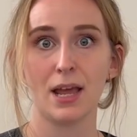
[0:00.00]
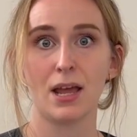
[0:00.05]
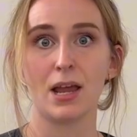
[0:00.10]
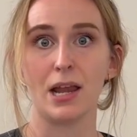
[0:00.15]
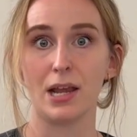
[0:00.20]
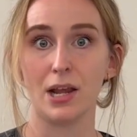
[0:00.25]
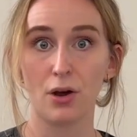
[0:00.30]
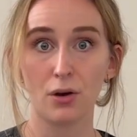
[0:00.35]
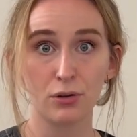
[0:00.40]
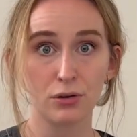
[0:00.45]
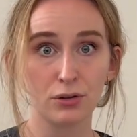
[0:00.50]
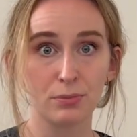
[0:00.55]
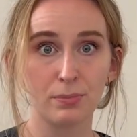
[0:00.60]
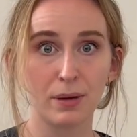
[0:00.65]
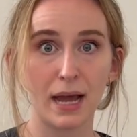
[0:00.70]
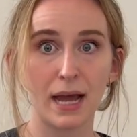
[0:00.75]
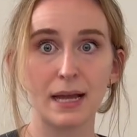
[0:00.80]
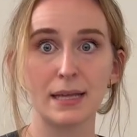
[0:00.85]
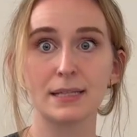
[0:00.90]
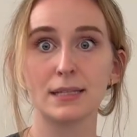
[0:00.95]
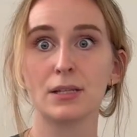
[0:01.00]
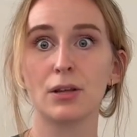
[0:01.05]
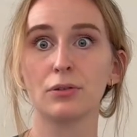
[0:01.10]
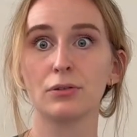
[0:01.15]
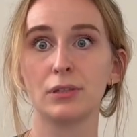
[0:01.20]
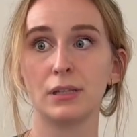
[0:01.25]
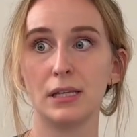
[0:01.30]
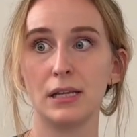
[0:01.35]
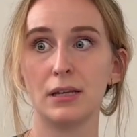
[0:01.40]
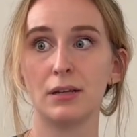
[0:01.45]
No goodbyes, no
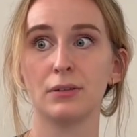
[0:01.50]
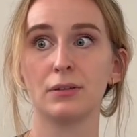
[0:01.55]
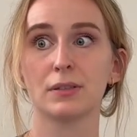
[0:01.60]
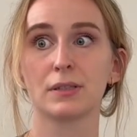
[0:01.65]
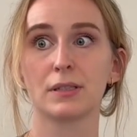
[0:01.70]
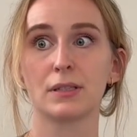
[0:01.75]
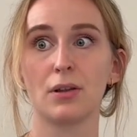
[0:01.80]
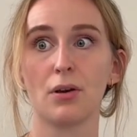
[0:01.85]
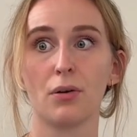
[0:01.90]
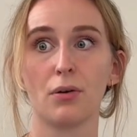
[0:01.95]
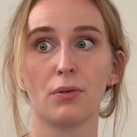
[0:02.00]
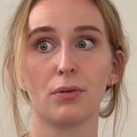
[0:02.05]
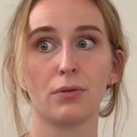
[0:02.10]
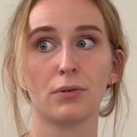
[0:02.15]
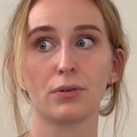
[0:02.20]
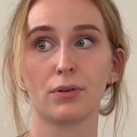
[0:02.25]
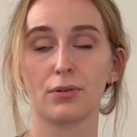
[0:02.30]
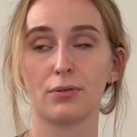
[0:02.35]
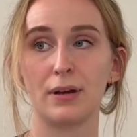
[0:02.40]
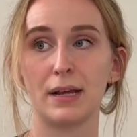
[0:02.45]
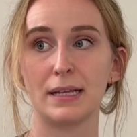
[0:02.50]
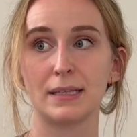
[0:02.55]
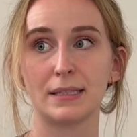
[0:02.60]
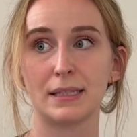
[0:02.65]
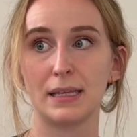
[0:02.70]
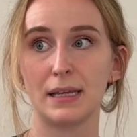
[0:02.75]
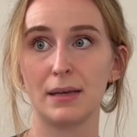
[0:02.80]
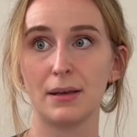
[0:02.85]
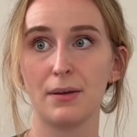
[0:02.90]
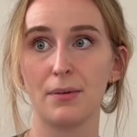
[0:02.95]
tears, no
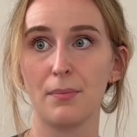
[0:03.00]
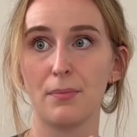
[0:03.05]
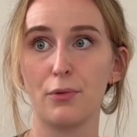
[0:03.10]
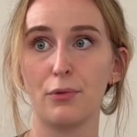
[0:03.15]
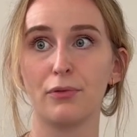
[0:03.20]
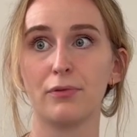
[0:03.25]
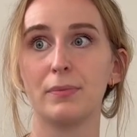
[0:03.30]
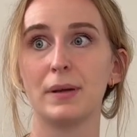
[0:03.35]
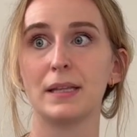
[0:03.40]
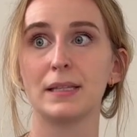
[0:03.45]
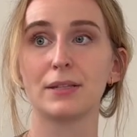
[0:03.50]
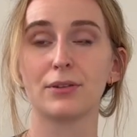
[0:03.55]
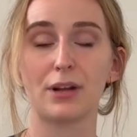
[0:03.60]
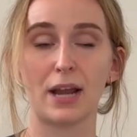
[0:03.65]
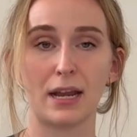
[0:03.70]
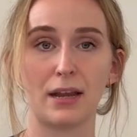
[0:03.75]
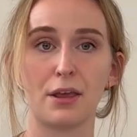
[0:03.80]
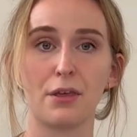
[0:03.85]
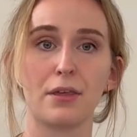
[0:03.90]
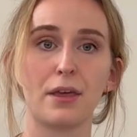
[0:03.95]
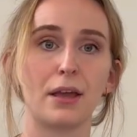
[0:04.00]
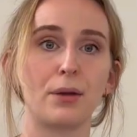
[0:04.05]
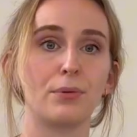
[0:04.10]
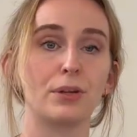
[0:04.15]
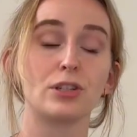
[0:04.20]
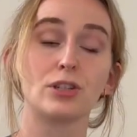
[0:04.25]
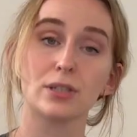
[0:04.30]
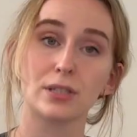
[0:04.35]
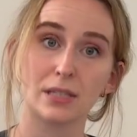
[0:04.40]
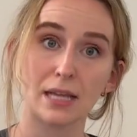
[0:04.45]
crazy movements or anything. We
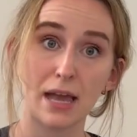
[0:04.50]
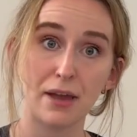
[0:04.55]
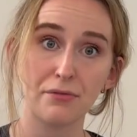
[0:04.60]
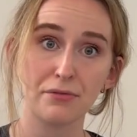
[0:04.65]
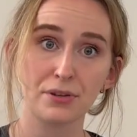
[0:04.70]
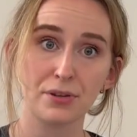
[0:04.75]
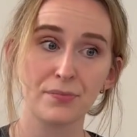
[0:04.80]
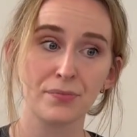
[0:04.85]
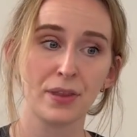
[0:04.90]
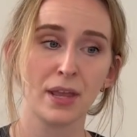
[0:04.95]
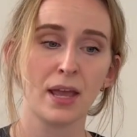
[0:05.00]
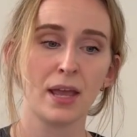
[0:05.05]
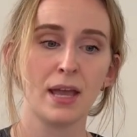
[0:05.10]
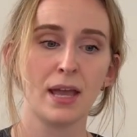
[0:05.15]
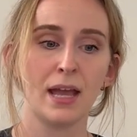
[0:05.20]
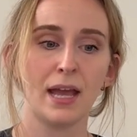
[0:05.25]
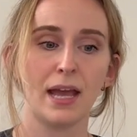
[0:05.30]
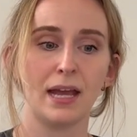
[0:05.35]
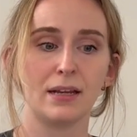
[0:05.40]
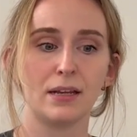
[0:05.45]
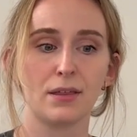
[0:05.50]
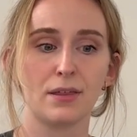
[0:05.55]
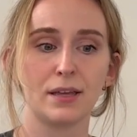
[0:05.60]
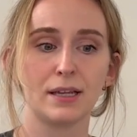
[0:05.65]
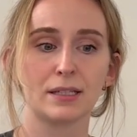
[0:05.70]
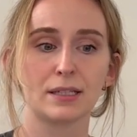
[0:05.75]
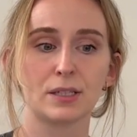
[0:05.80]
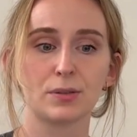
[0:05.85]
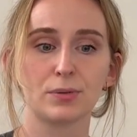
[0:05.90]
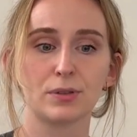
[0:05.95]
just left, and I
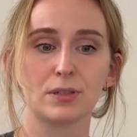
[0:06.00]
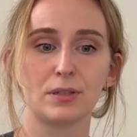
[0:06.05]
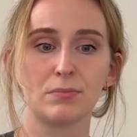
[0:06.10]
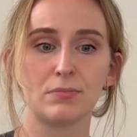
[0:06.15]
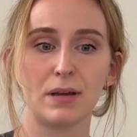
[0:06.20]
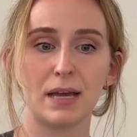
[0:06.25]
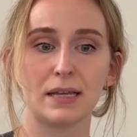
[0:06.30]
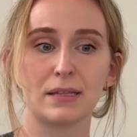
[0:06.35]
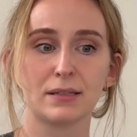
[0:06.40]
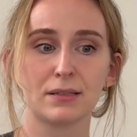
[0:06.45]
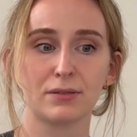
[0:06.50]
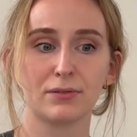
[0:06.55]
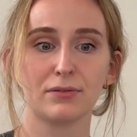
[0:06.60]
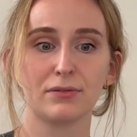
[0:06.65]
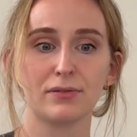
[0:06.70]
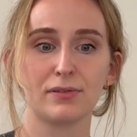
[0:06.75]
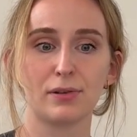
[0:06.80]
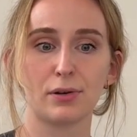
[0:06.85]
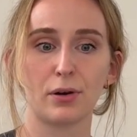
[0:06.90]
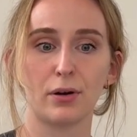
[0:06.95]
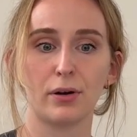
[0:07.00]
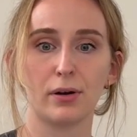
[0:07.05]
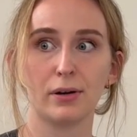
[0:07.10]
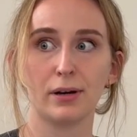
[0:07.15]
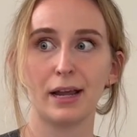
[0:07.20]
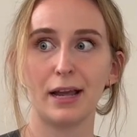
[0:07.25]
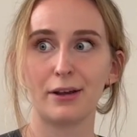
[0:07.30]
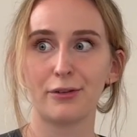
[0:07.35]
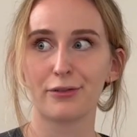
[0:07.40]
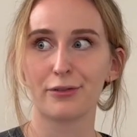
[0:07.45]
think this was the best for her
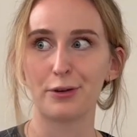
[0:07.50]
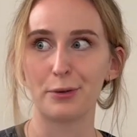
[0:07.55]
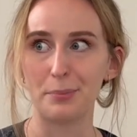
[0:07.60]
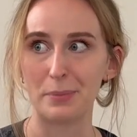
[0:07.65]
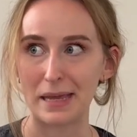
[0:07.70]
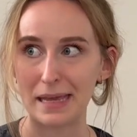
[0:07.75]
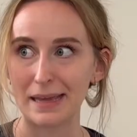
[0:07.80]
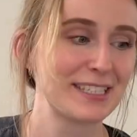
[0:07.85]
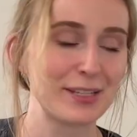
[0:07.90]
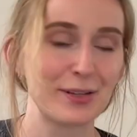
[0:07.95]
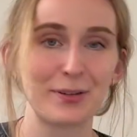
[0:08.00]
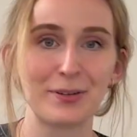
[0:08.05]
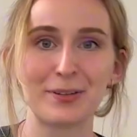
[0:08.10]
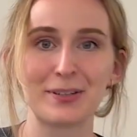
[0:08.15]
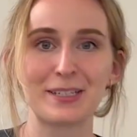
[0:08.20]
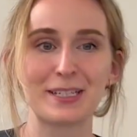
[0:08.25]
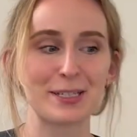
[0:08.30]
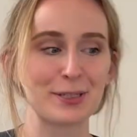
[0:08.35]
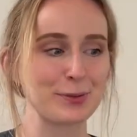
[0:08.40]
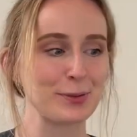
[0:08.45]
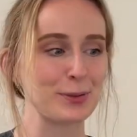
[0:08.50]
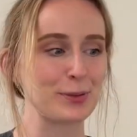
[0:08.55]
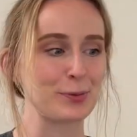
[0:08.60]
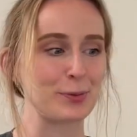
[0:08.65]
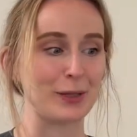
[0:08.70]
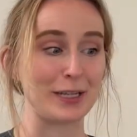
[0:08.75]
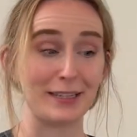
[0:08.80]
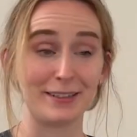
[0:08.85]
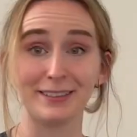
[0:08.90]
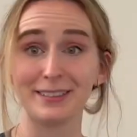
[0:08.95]
and for me. So this was
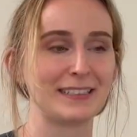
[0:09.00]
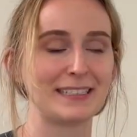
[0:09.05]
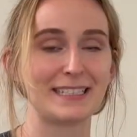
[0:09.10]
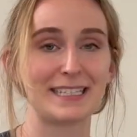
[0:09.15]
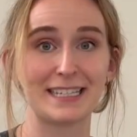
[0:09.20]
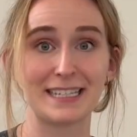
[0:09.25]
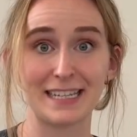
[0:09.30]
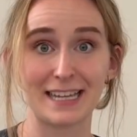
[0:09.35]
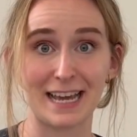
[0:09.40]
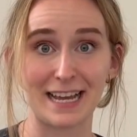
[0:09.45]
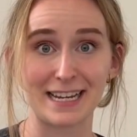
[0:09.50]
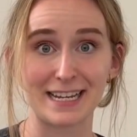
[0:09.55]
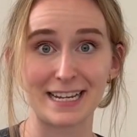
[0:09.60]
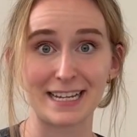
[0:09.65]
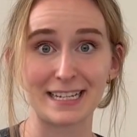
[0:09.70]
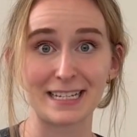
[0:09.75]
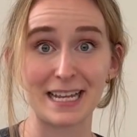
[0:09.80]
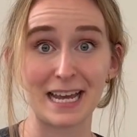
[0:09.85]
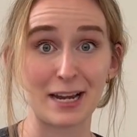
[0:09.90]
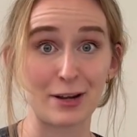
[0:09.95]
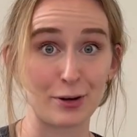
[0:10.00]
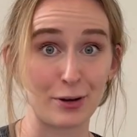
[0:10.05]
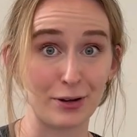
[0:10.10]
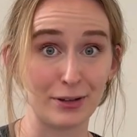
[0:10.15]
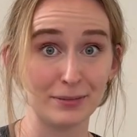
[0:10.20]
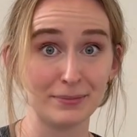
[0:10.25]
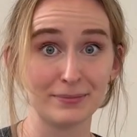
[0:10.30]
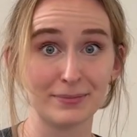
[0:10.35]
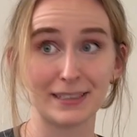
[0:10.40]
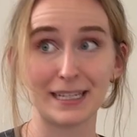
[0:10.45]
weird, didn't like it at
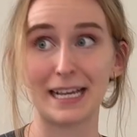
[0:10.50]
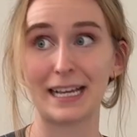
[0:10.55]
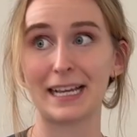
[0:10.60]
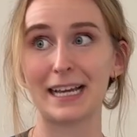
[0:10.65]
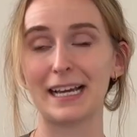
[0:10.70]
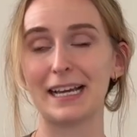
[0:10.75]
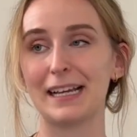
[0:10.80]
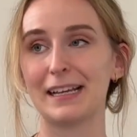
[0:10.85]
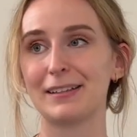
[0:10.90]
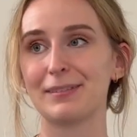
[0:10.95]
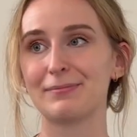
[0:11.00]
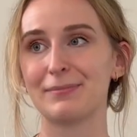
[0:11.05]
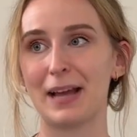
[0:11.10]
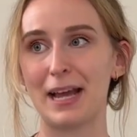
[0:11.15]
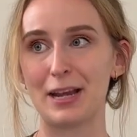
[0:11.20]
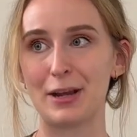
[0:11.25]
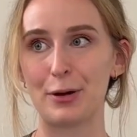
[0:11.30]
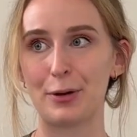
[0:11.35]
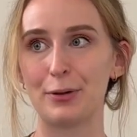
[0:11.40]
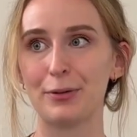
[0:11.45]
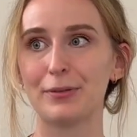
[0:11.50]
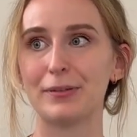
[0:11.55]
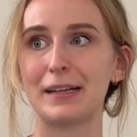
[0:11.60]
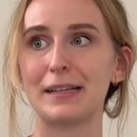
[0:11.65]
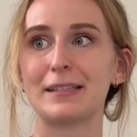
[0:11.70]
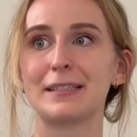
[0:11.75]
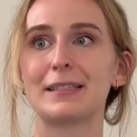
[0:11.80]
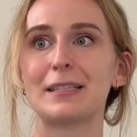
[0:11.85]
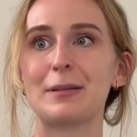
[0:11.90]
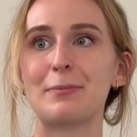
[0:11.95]
all. Like, I know I
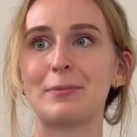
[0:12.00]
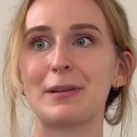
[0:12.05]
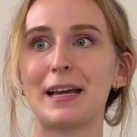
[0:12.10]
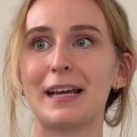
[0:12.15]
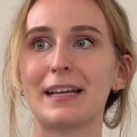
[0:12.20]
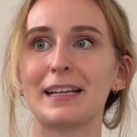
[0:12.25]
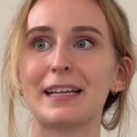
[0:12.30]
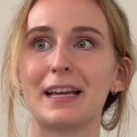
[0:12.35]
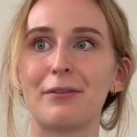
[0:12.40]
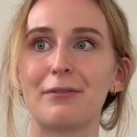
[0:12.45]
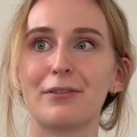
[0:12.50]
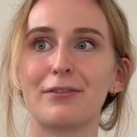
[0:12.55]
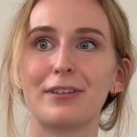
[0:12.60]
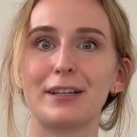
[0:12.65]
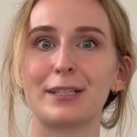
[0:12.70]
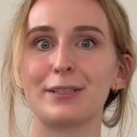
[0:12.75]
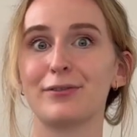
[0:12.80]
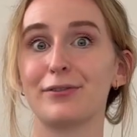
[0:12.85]
seem like everything's